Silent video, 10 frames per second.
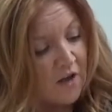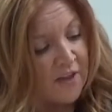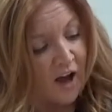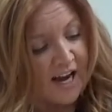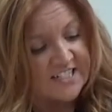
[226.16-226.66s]

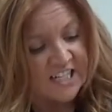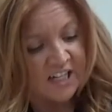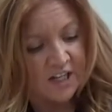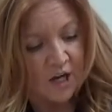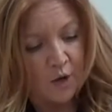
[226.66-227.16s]
And the
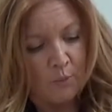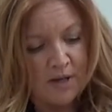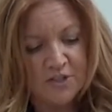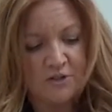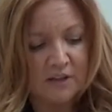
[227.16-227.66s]
idea
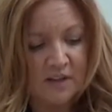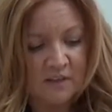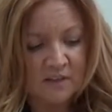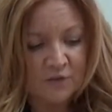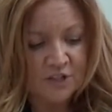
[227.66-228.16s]
when doing
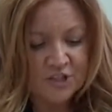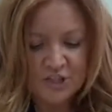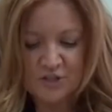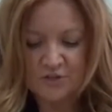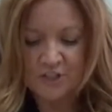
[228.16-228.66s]
this is for the
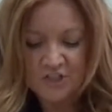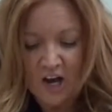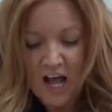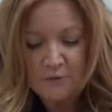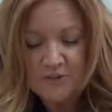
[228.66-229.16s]

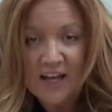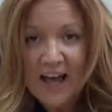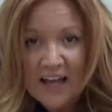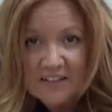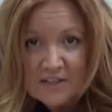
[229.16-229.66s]
child with their
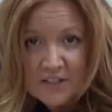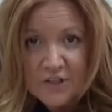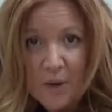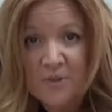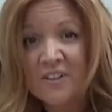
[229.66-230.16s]
hand in the
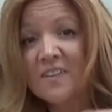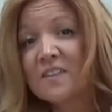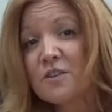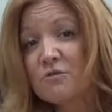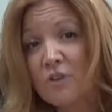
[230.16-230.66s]
tub to
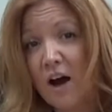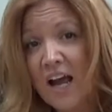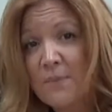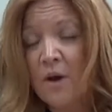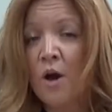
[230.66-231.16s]

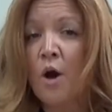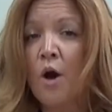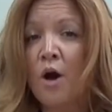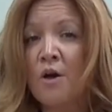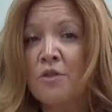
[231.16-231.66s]
describe
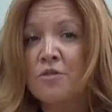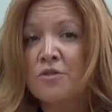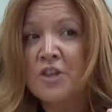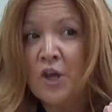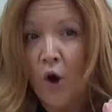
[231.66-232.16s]

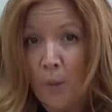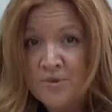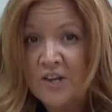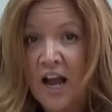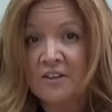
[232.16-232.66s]
the
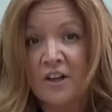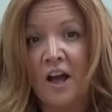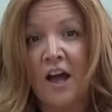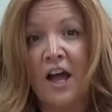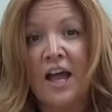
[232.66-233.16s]
object
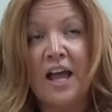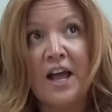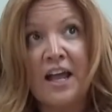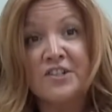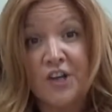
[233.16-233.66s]

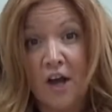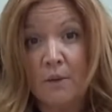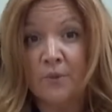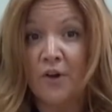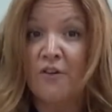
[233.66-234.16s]
in
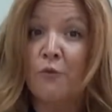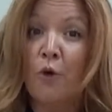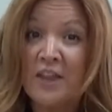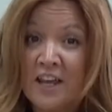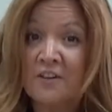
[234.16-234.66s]
terms of
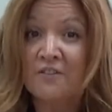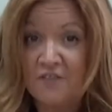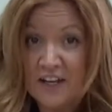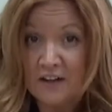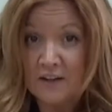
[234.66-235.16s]
what they can
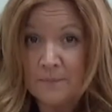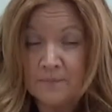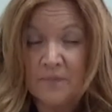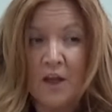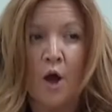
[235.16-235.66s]
feel,
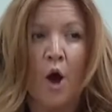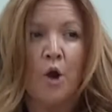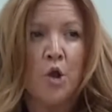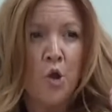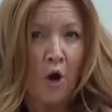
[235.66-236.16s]

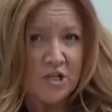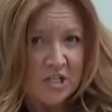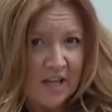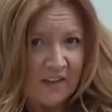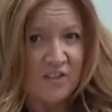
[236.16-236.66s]
not
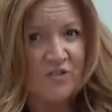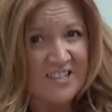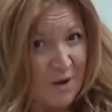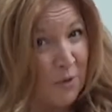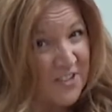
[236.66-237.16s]
to guess
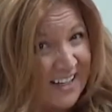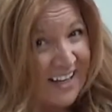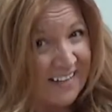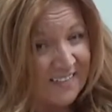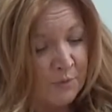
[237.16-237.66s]
straight away what it
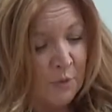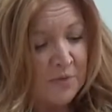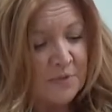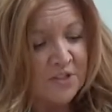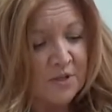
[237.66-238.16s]
is. We
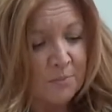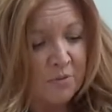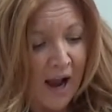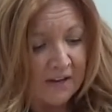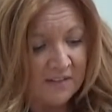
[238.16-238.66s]
want them to
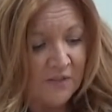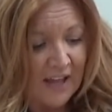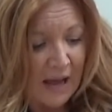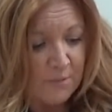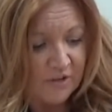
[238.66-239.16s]
practice
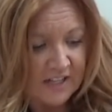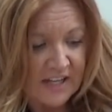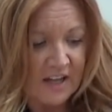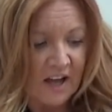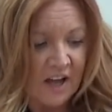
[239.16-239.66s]
vocabulary